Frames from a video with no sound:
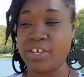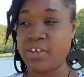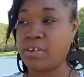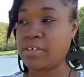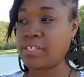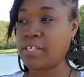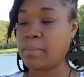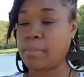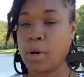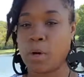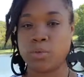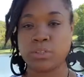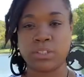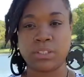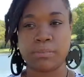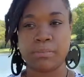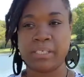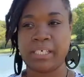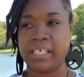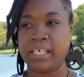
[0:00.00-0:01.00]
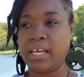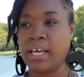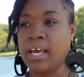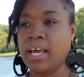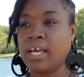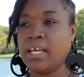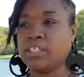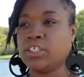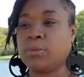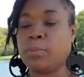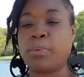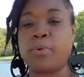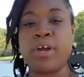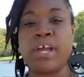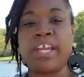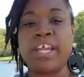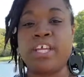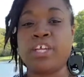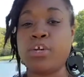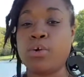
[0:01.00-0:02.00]
You're supposed to be
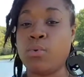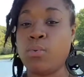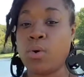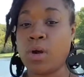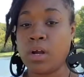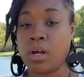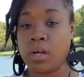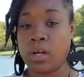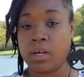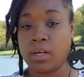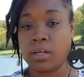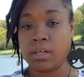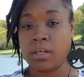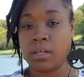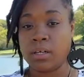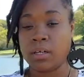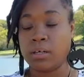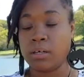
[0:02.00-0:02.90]
spreading your word.